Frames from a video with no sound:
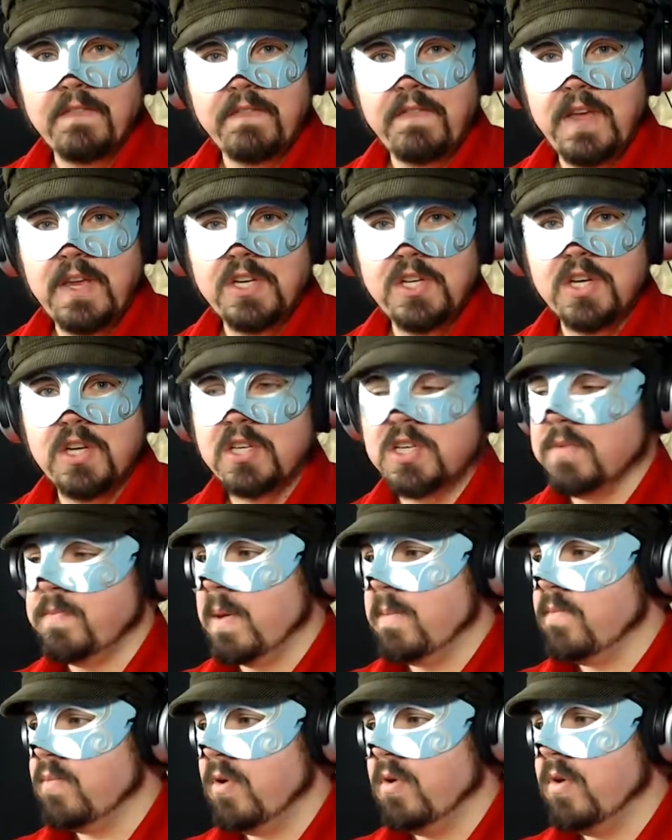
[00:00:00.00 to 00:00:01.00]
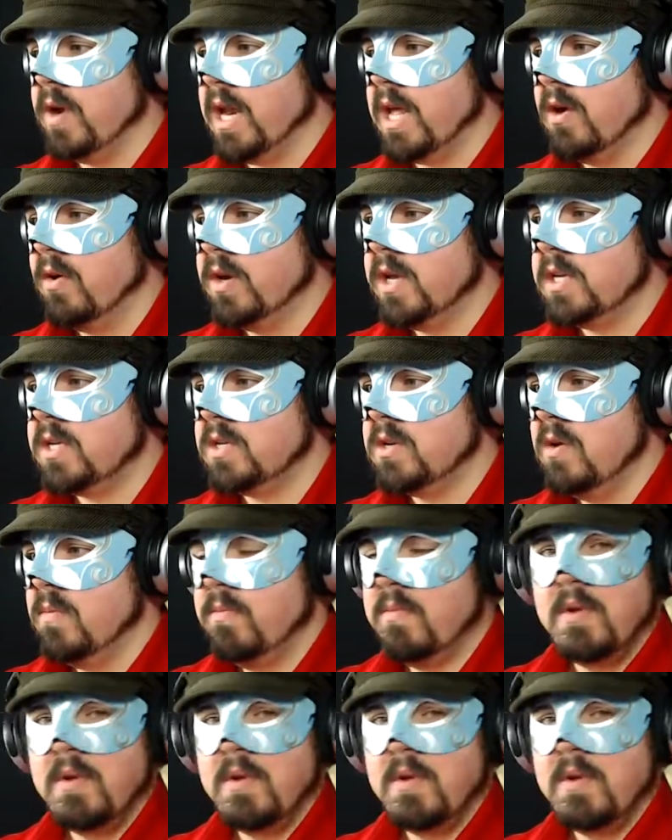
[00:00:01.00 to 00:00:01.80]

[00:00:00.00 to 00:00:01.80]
feature, to be brutally honest.